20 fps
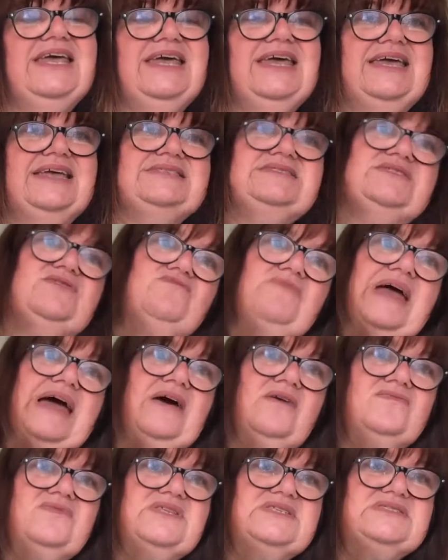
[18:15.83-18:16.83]
It's
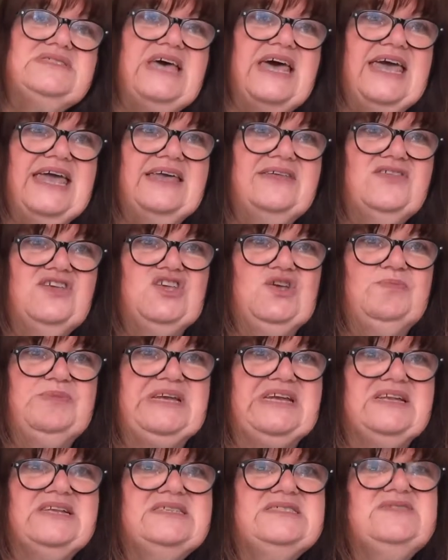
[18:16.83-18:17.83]
around the day that you're
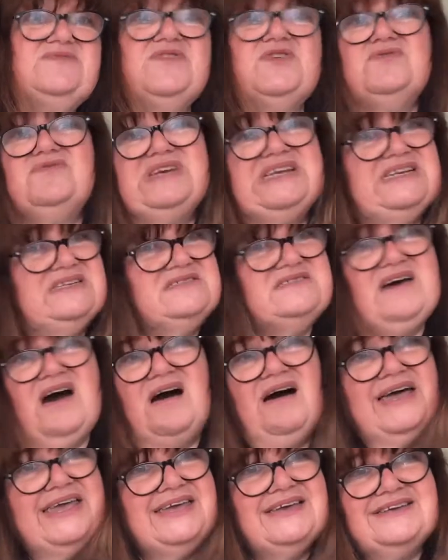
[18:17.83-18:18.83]
beginning to feel really
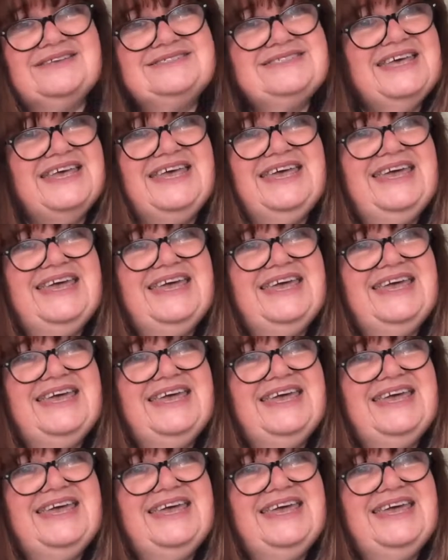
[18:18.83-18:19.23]
tired.